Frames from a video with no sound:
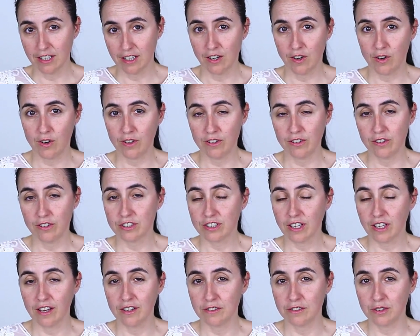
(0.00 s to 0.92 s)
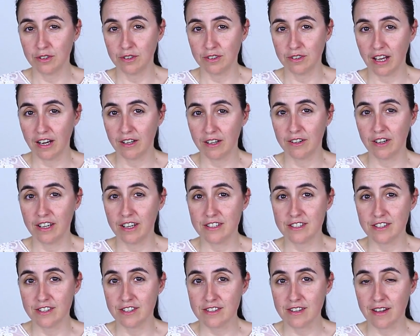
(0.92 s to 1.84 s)
all those kind of cool
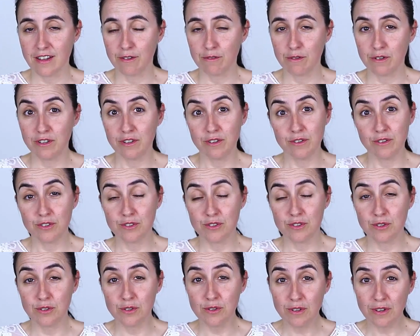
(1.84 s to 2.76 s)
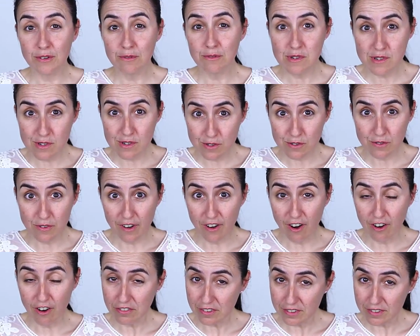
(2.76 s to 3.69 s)
calculations that we used to do and we use
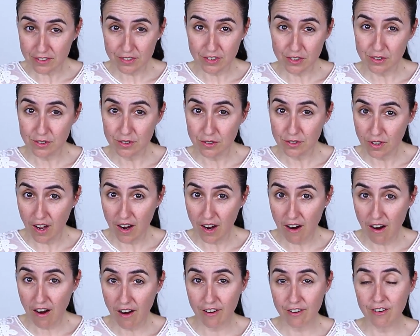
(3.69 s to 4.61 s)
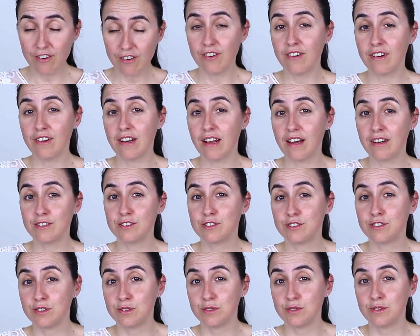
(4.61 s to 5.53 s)
very often. You are not allowed
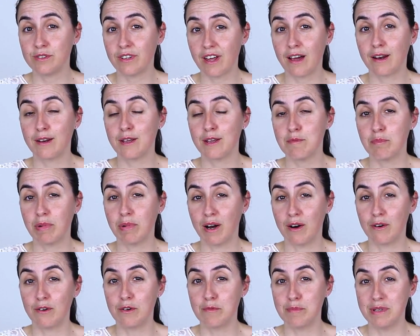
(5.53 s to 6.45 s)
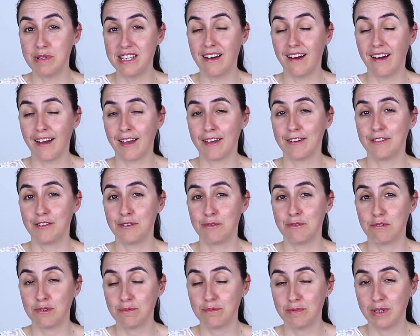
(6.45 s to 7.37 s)
to do that in Power BI. You
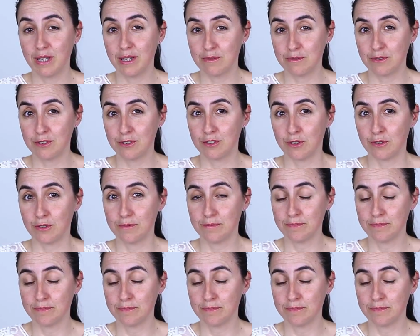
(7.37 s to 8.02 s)
won't be able to.